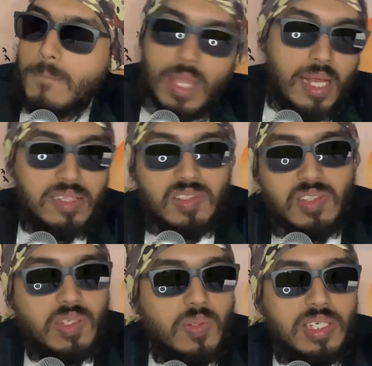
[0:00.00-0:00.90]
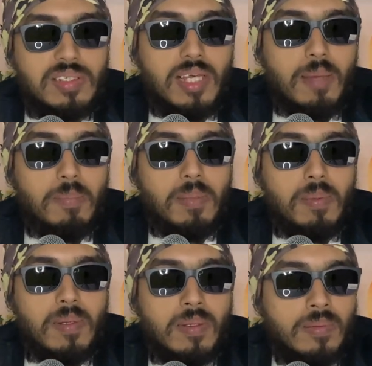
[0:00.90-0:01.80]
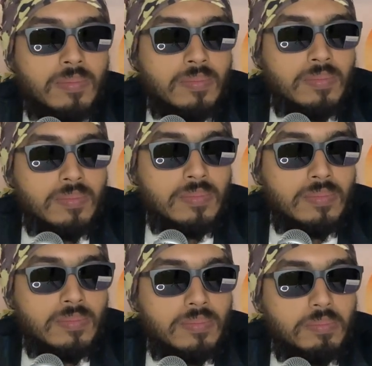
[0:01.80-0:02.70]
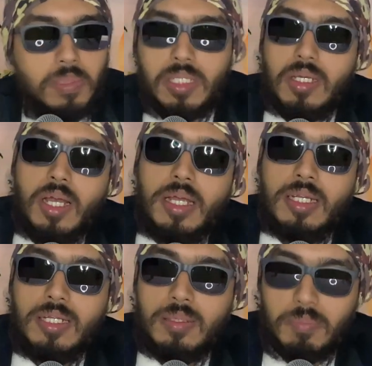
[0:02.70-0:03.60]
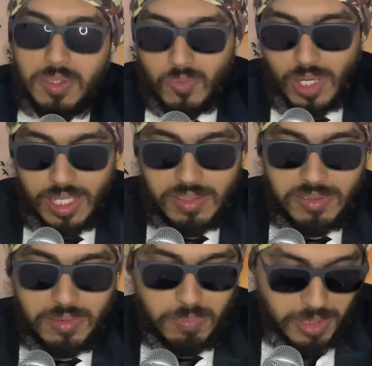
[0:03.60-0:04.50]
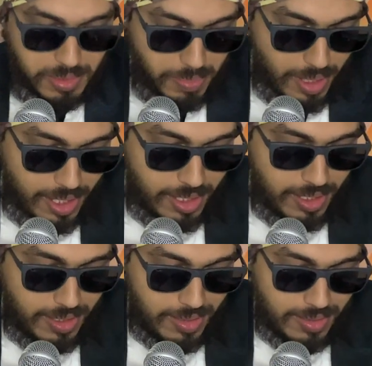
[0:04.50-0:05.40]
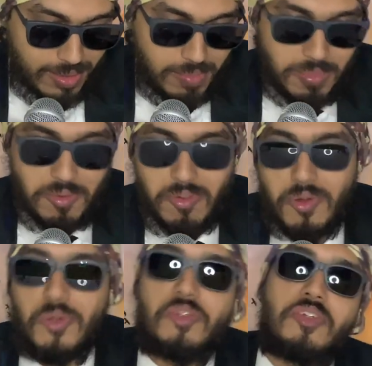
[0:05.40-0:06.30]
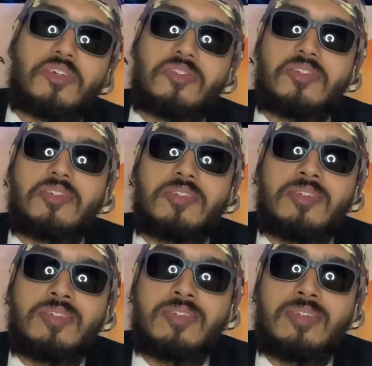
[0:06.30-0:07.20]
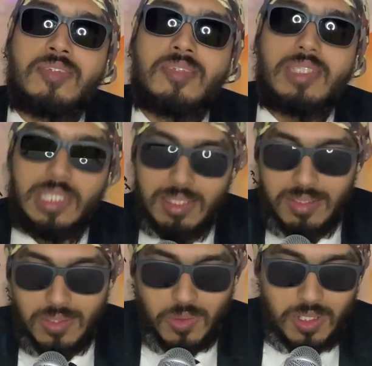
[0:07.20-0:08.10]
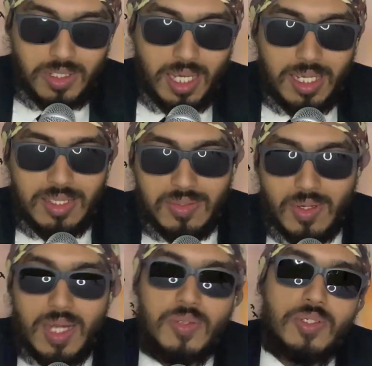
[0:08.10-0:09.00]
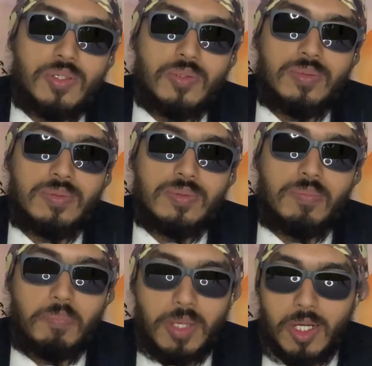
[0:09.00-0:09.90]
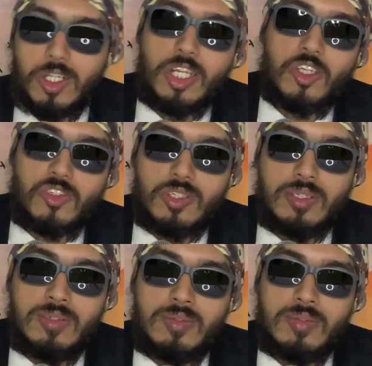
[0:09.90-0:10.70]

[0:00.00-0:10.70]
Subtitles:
I'll see you next time, people. Be kind, be wise, be smart, be ferocious. Listen to the tigers around you. Pay attention.